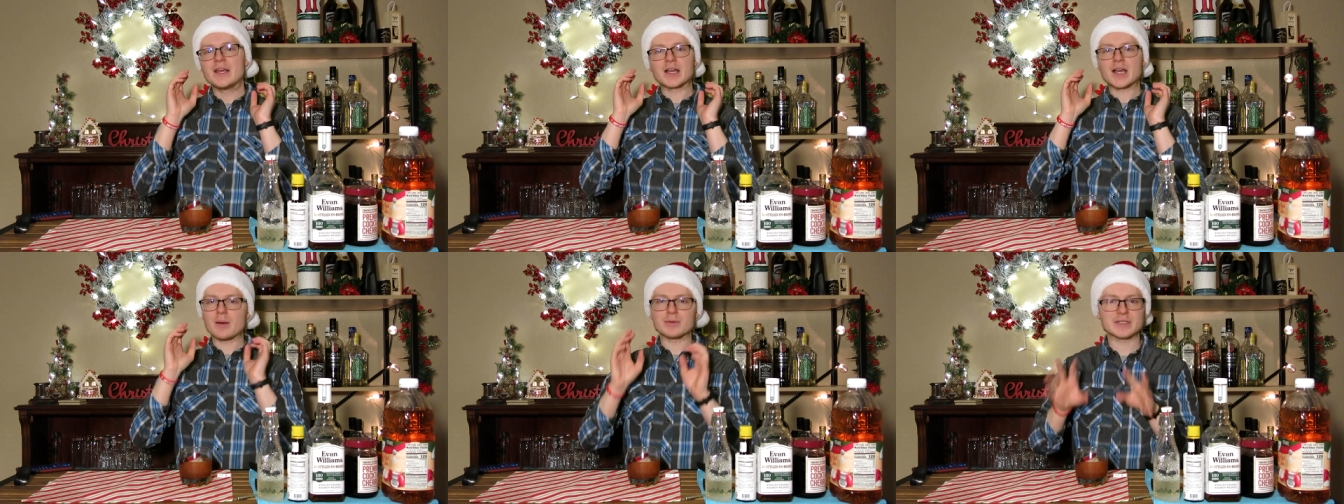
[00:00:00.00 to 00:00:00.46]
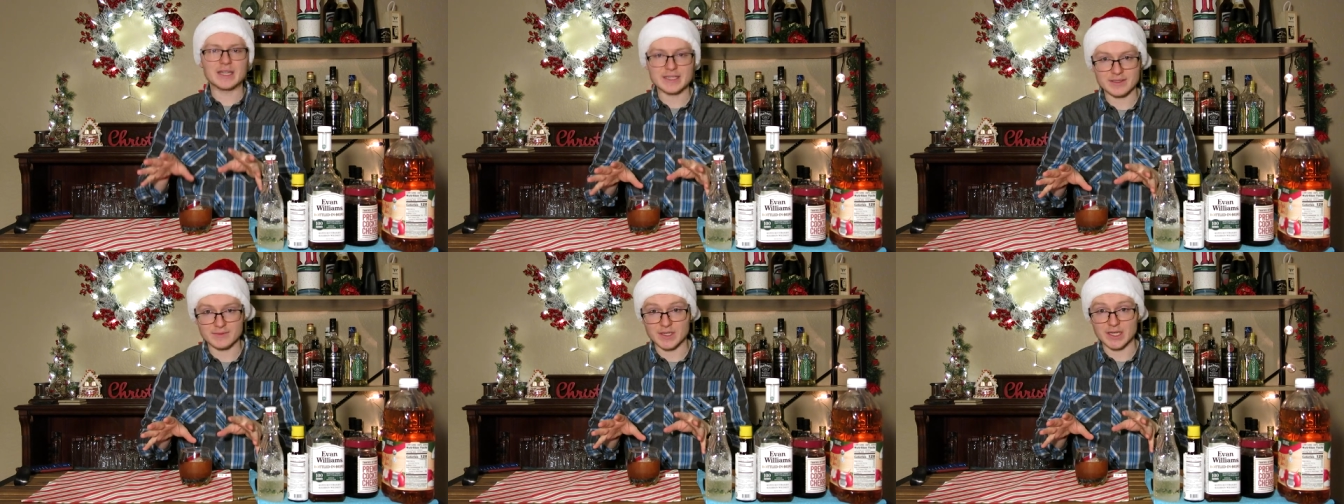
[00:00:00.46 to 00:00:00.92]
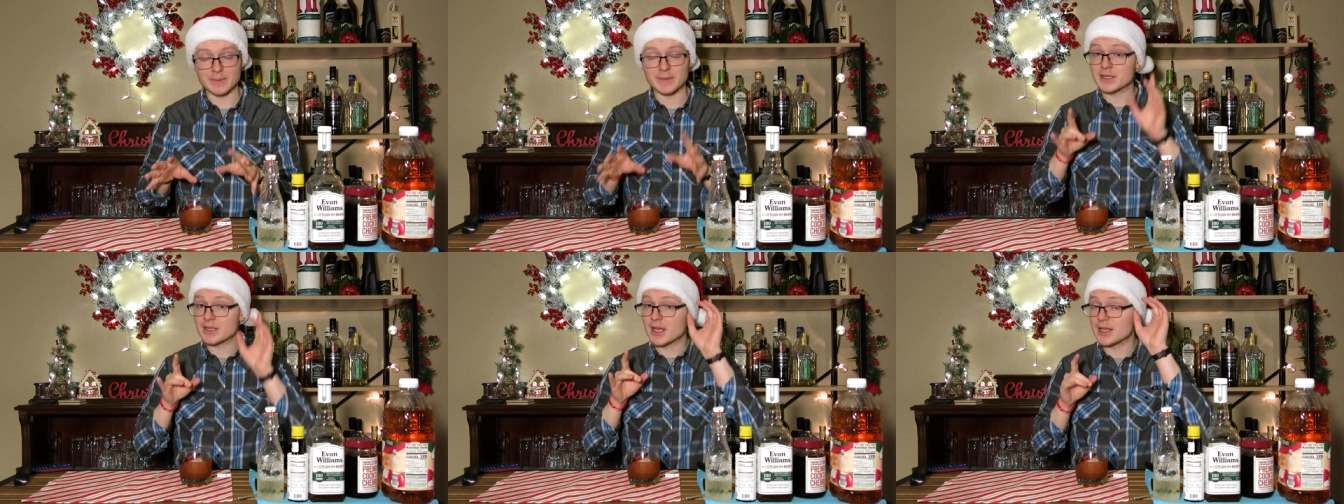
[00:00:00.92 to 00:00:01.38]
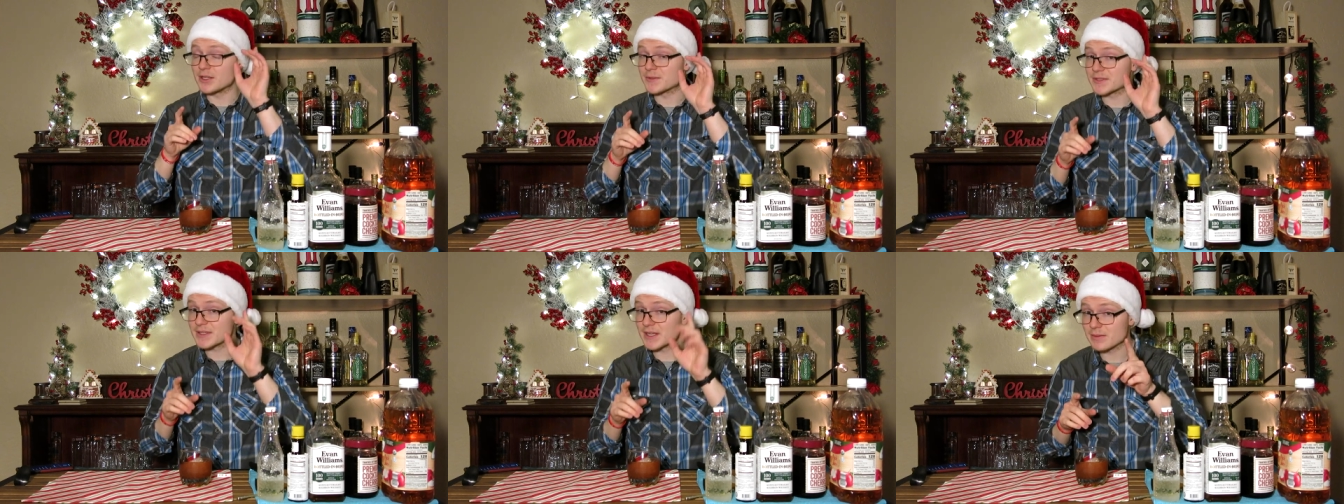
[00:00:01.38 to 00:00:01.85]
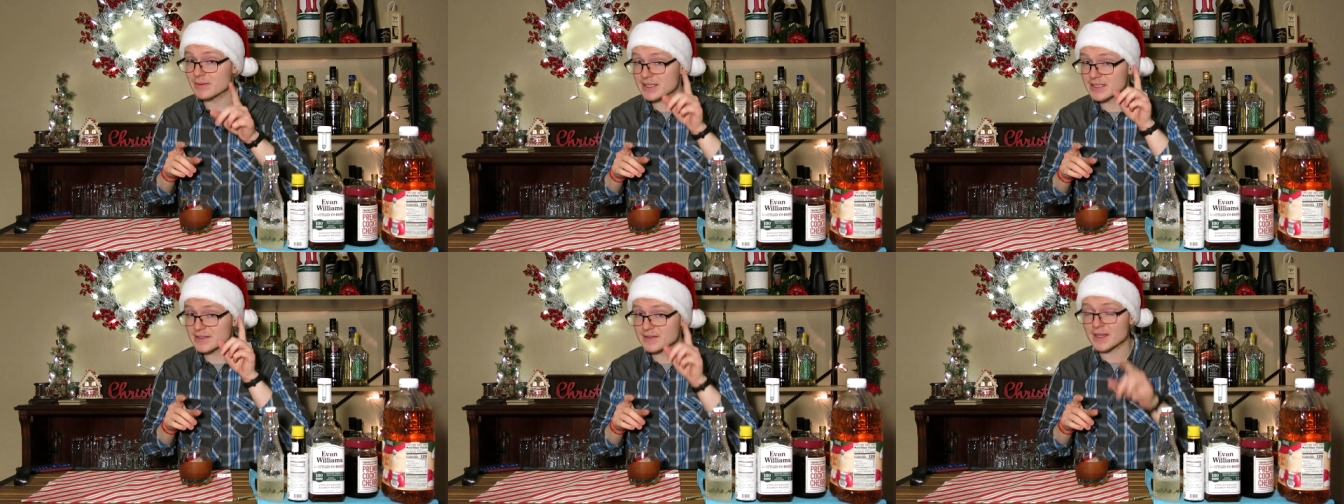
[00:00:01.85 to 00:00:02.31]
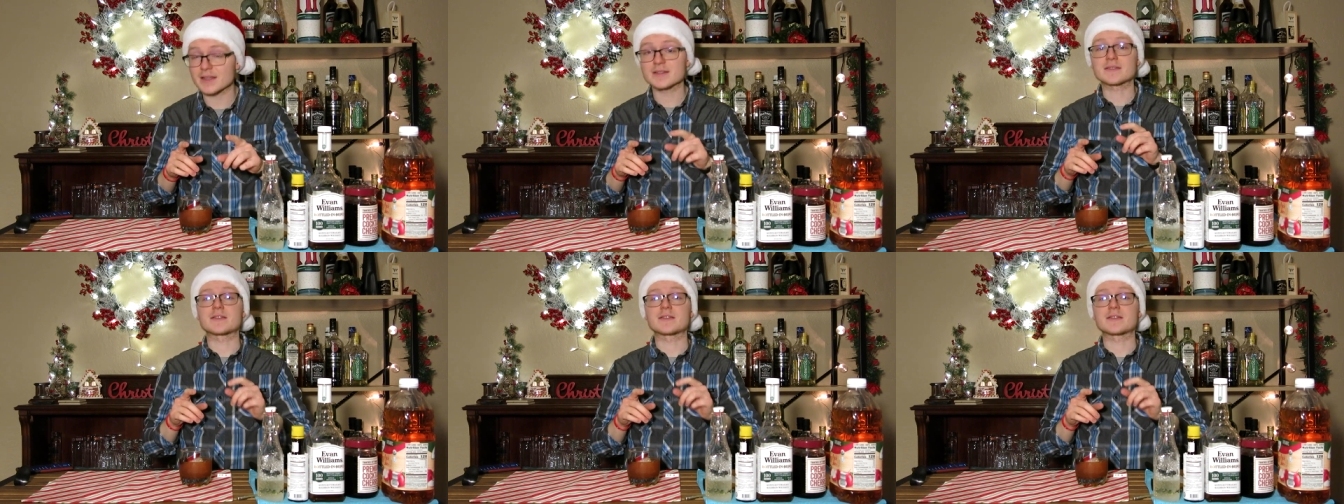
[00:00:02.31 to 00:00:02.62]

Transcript: a couple sticks of cinnamon, and use cinnamon sticks.